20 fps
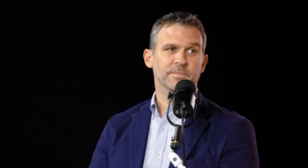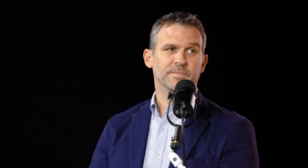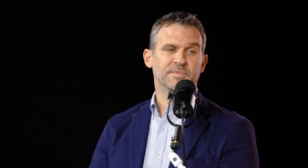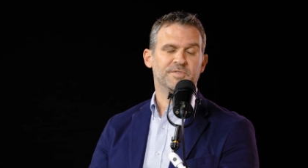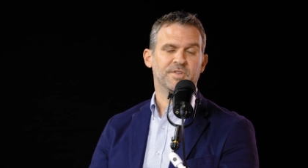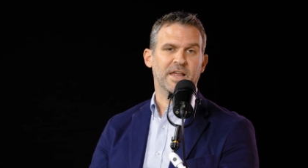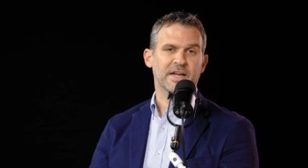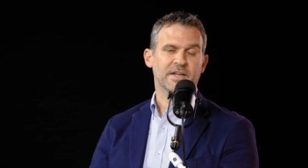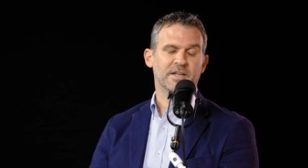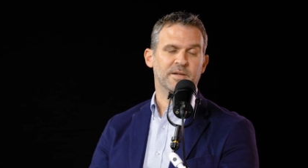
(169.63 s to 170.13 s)

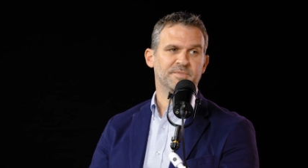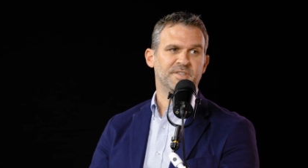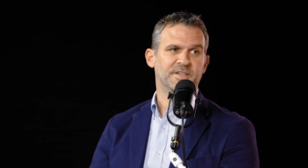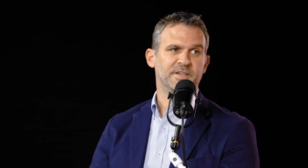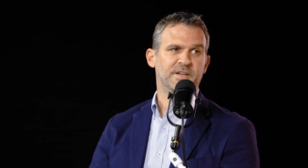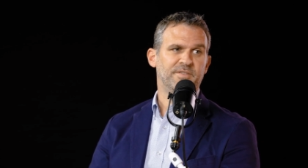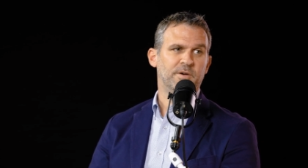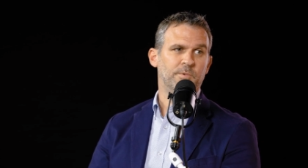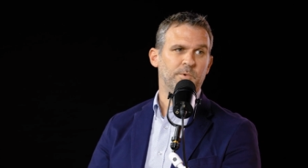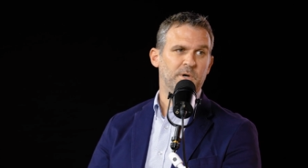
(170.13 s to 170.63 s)
So that comes in
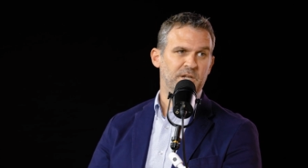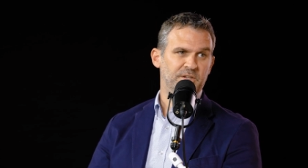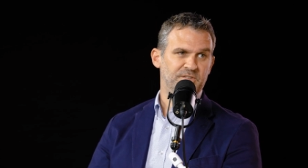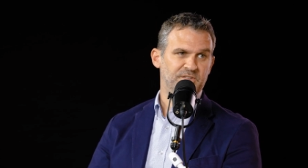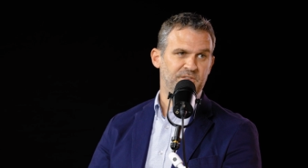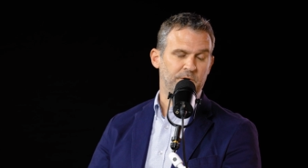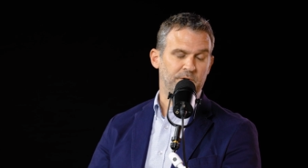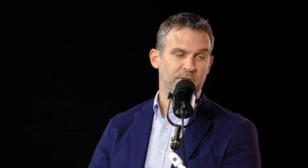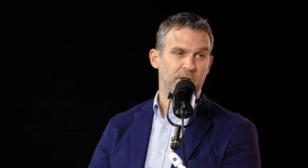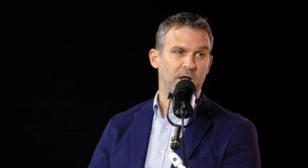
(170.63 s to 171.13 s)
different ways.
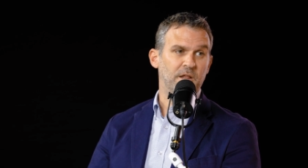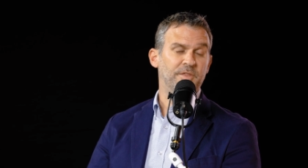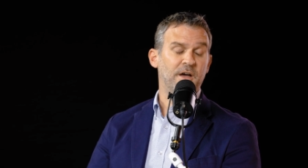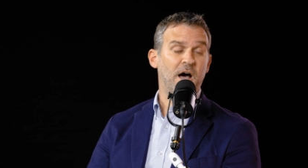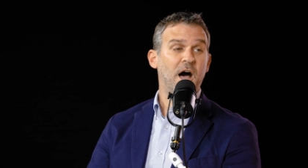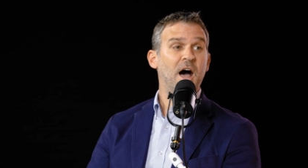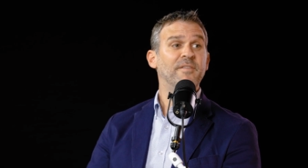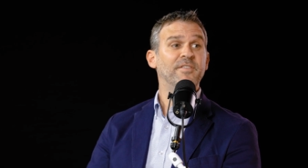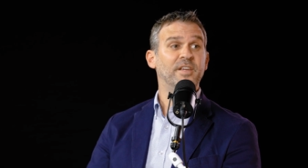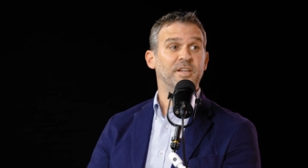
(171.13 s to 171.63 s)
The
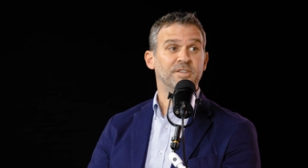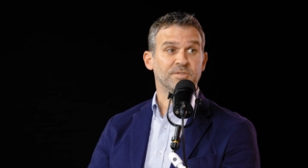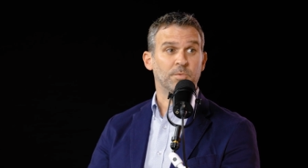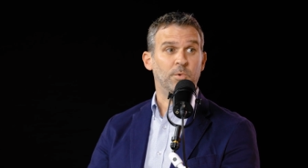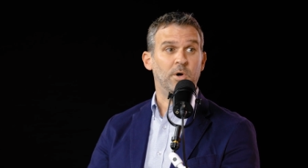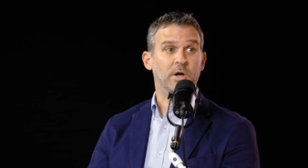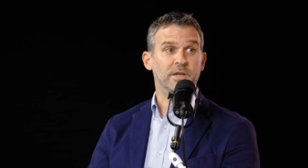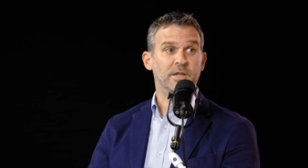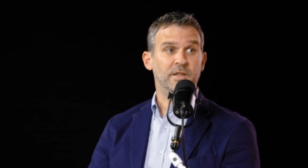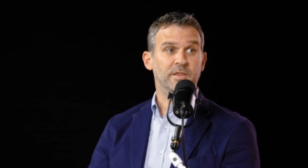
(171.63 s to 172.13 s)
obvious
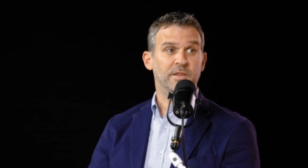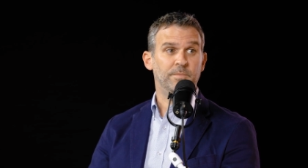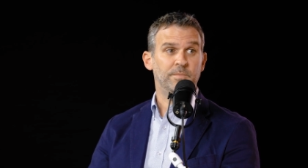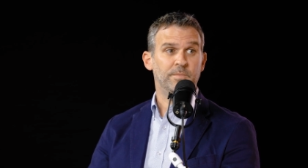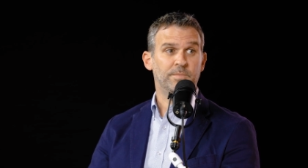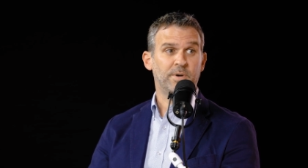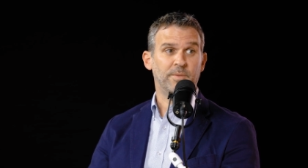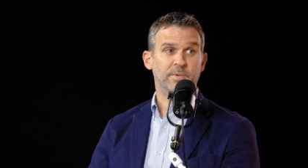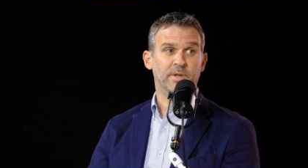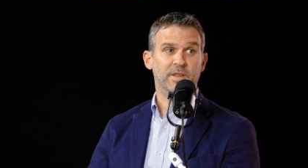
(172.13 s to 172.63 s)
one, and
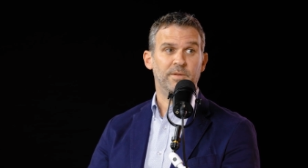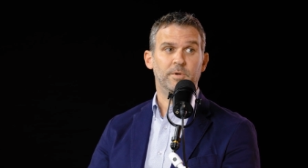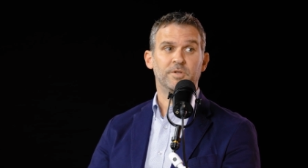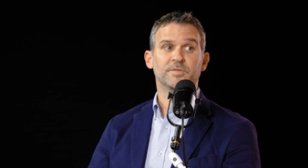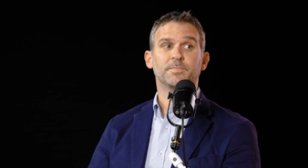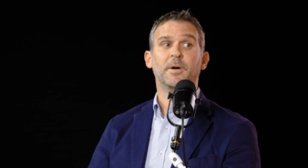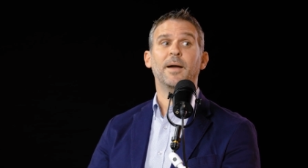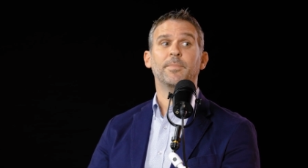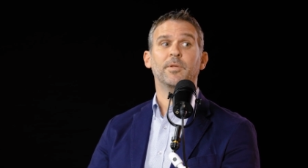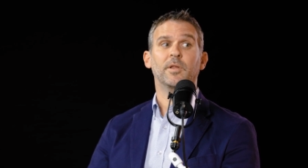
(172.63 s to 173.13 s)
probably the
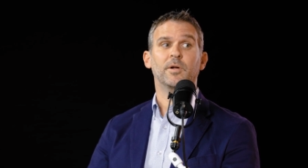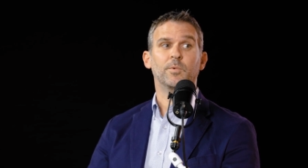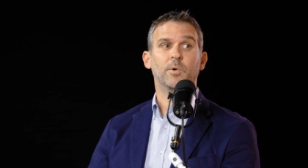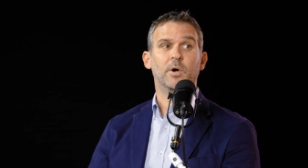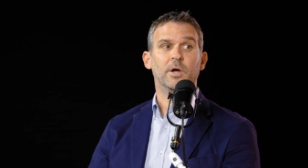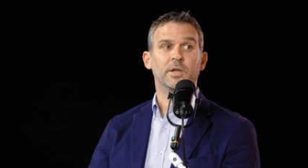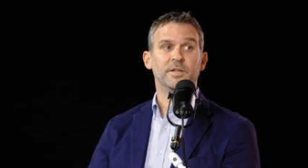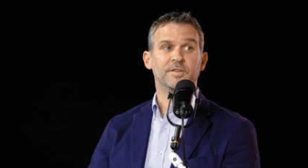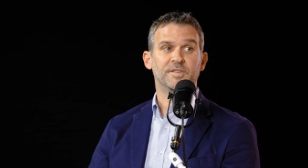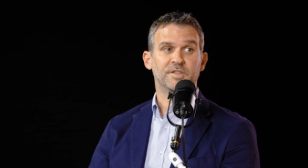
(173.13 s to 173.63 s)
most popular
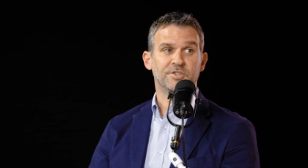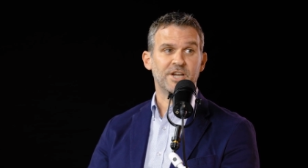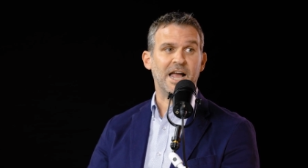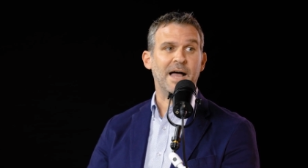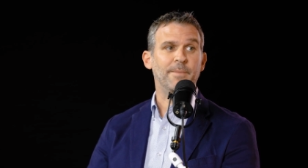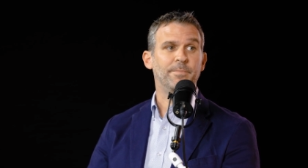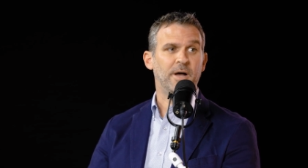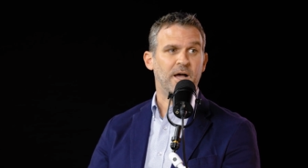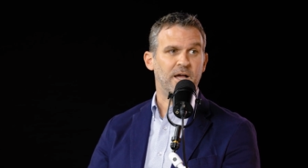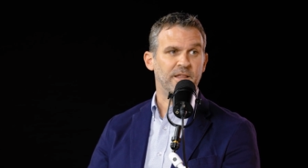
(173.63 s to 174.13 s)
one, is a
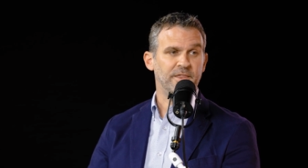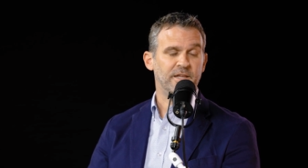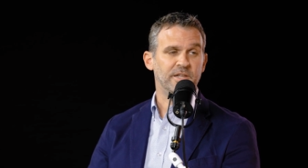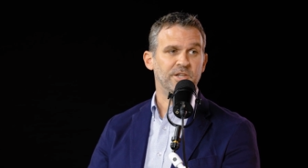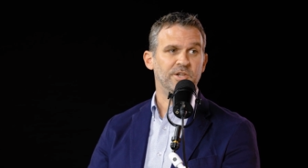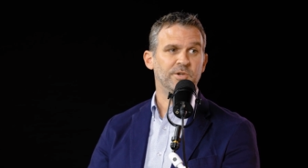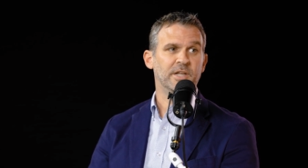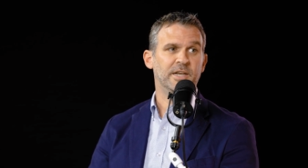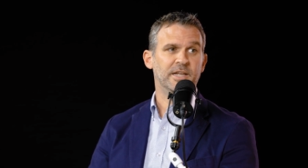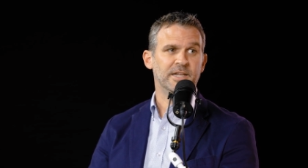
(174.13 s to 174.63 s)
chatbot that
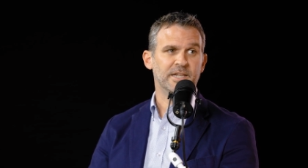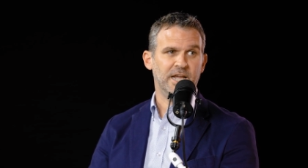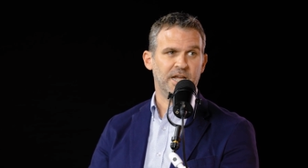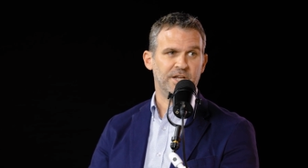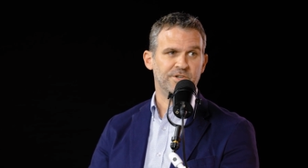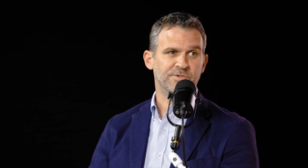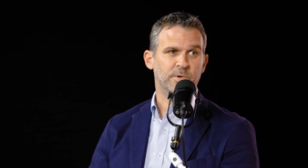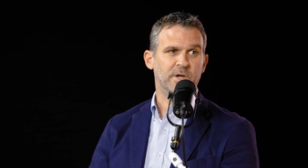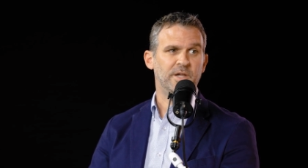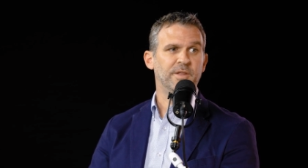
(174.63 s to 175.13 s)
you can
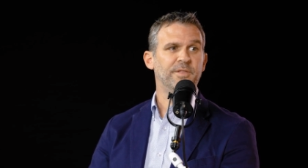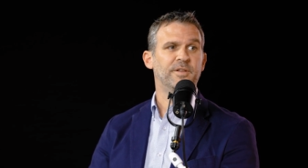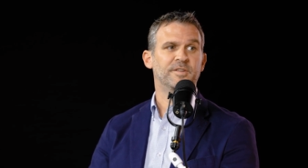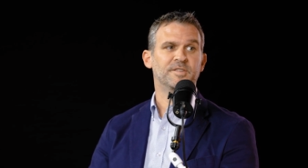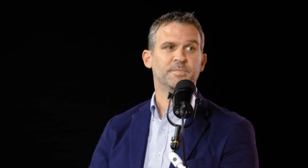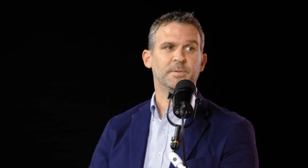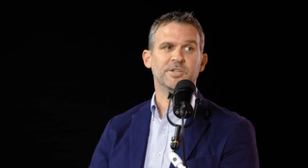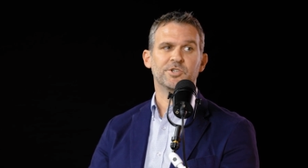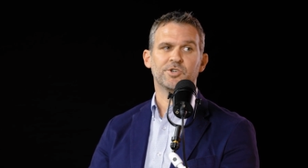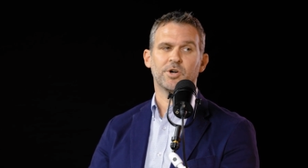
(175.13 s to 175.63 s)
engage with.
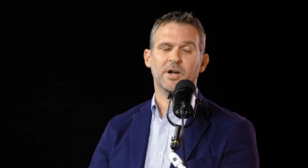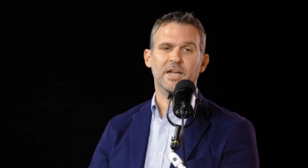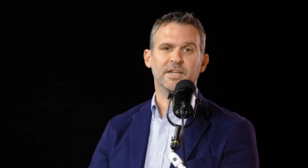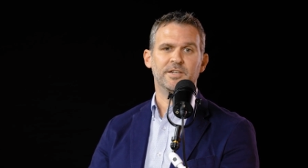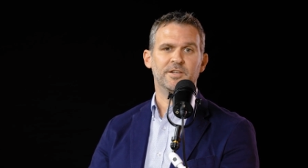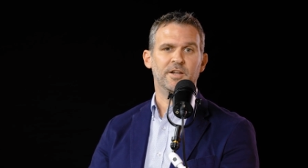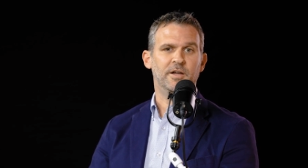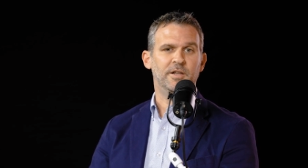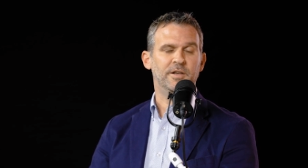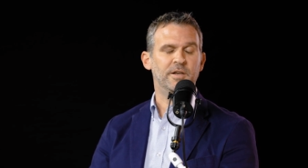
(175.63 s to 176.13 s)
It's been
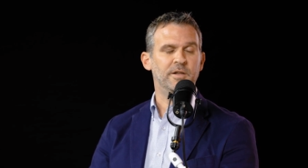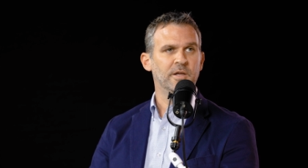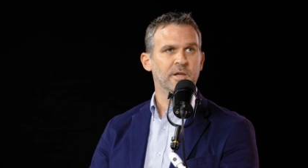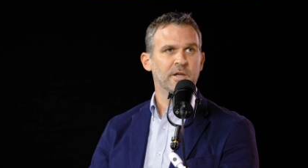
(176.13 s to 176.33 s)
trained on